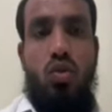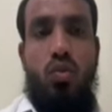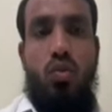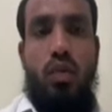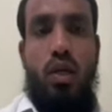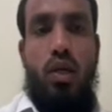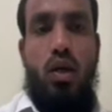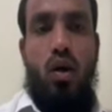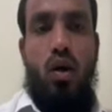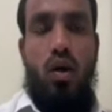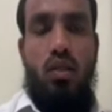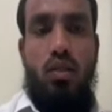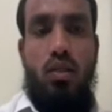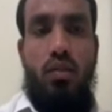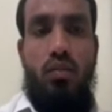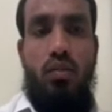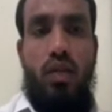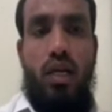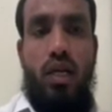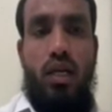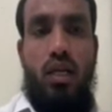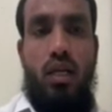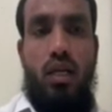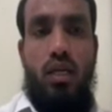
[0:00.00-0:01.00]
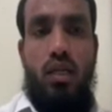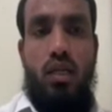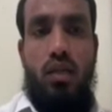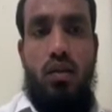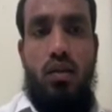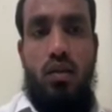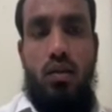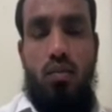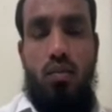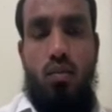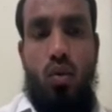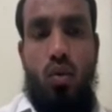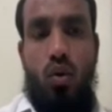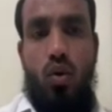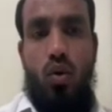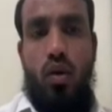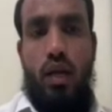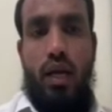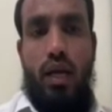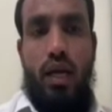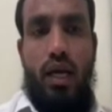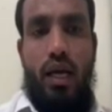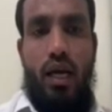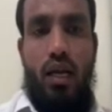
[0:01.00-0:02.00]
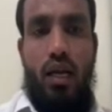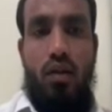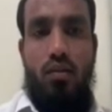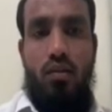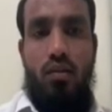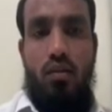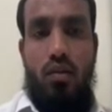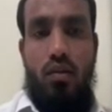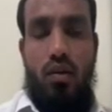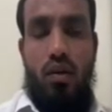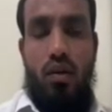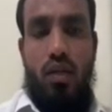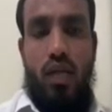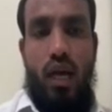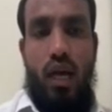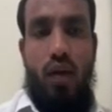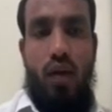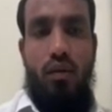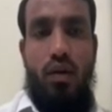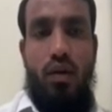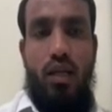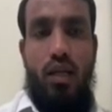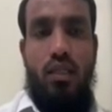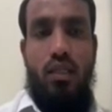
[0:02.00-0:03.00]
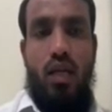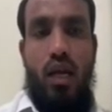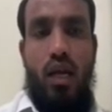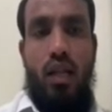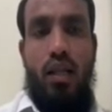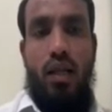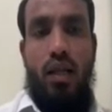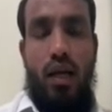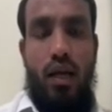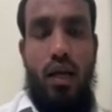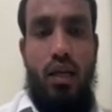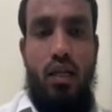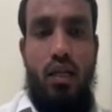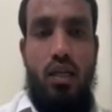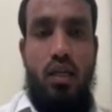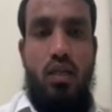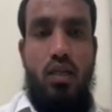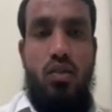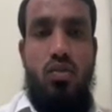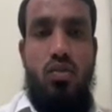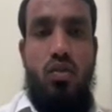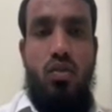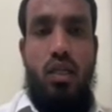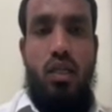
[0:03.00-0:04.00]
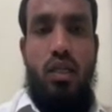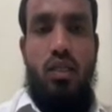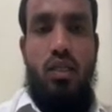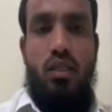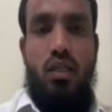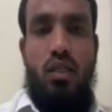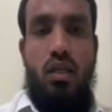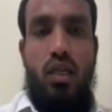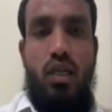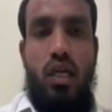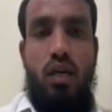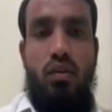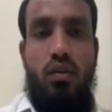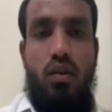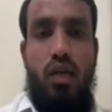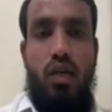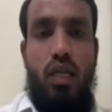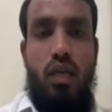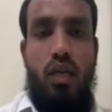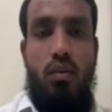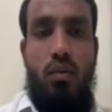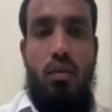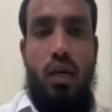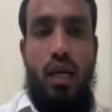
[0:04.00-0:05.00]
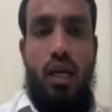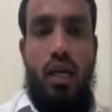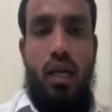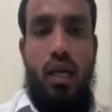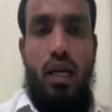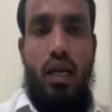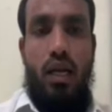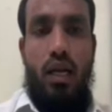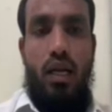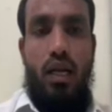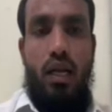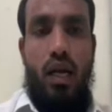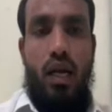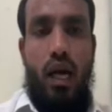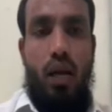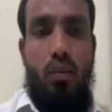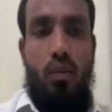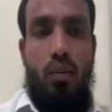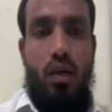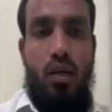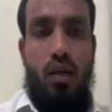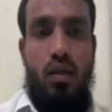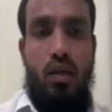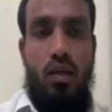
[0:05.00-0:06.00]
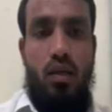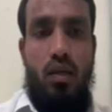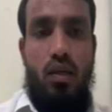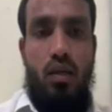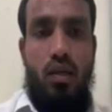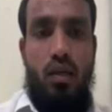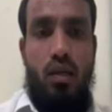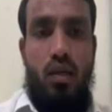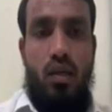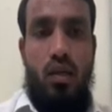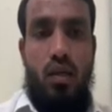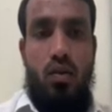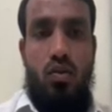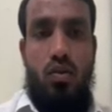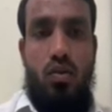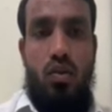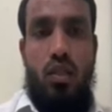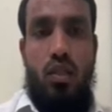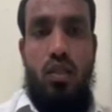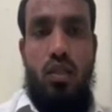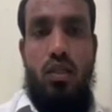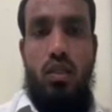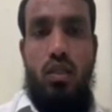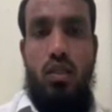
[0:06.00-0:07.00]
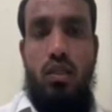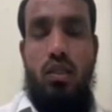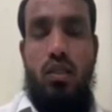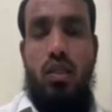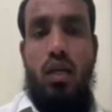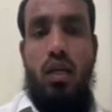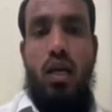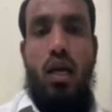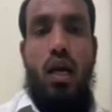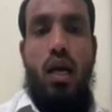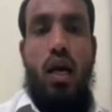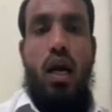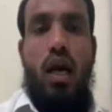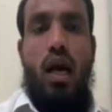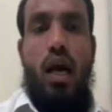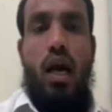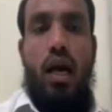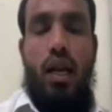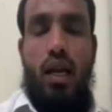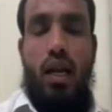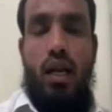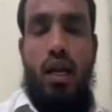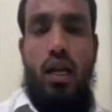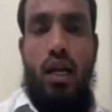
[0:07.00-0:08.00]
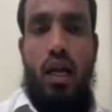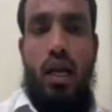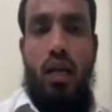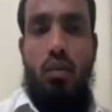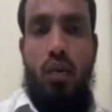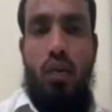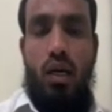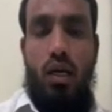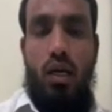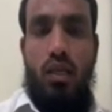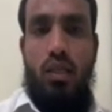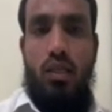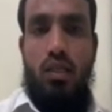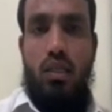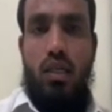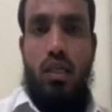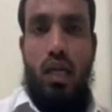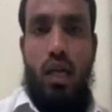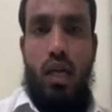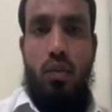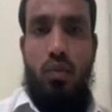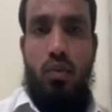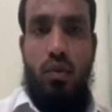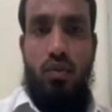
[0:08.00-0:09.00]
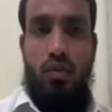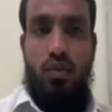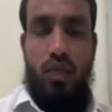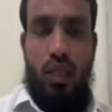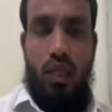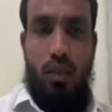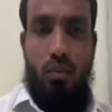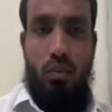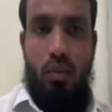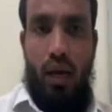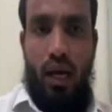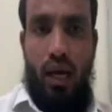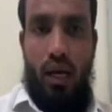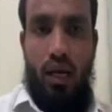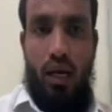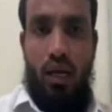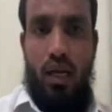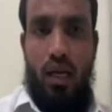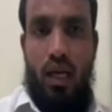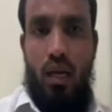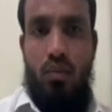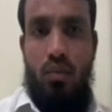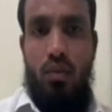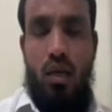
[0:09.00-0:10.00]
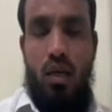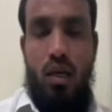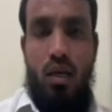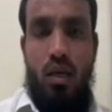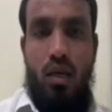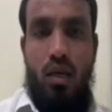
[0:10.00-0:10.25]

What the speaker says: because of that more air cavities are there, so it is the given name Aerenchyma. So this is Aerenchyma, is a type of same parenchyma,